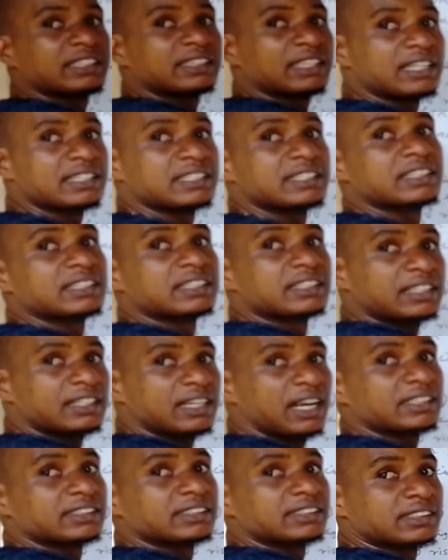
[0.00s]
10-degree
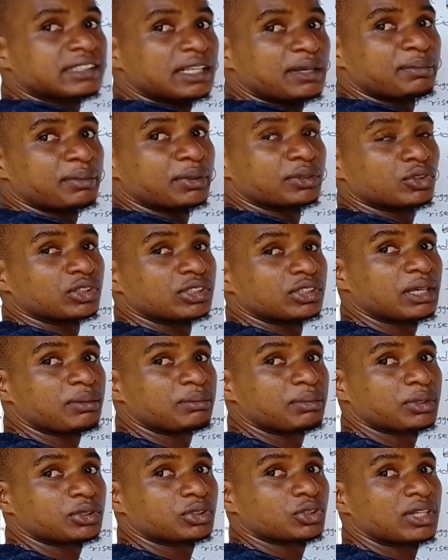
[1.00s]
rise in temperature, the
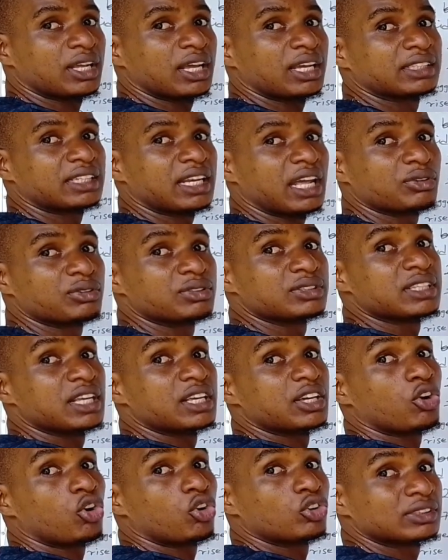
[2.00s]
temperature now is a
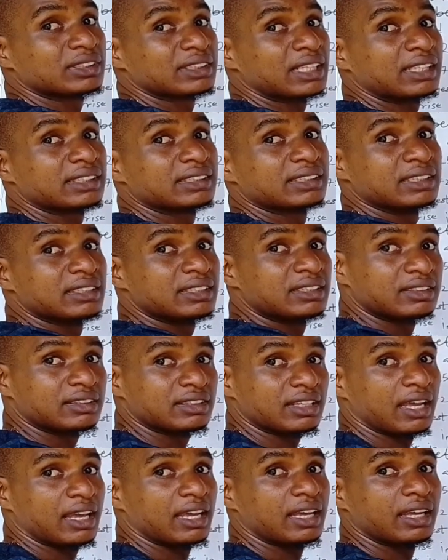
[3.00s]
constant
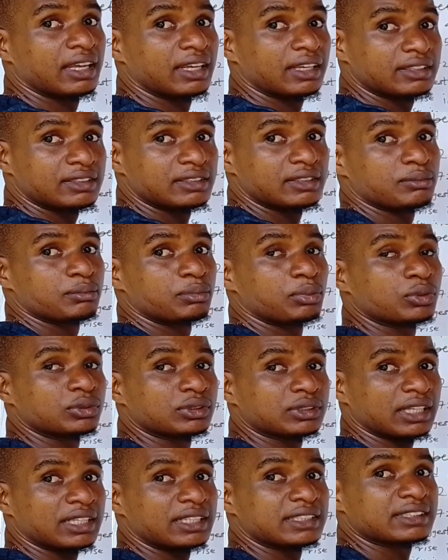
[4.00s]

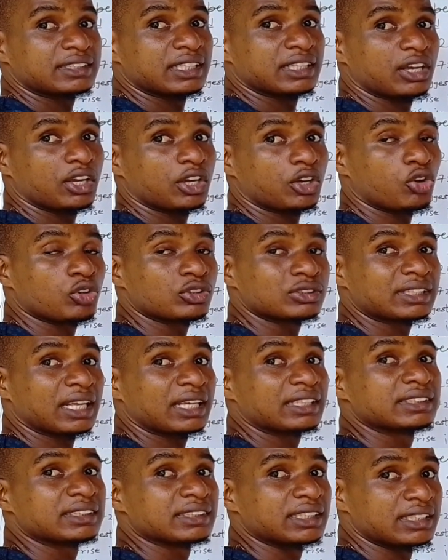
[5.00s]
process, a
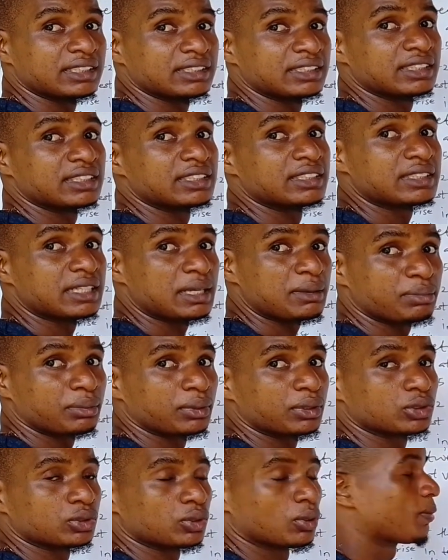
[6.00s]
constant change in
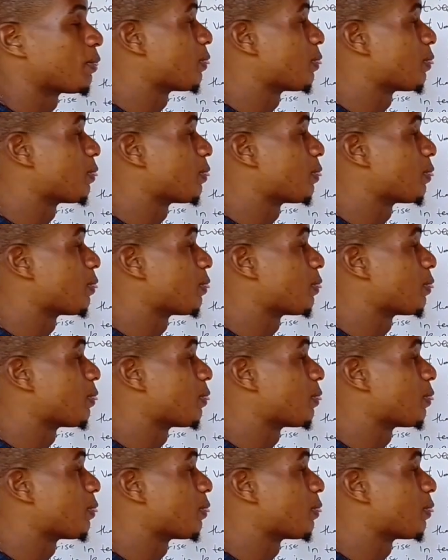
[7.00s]
temperature.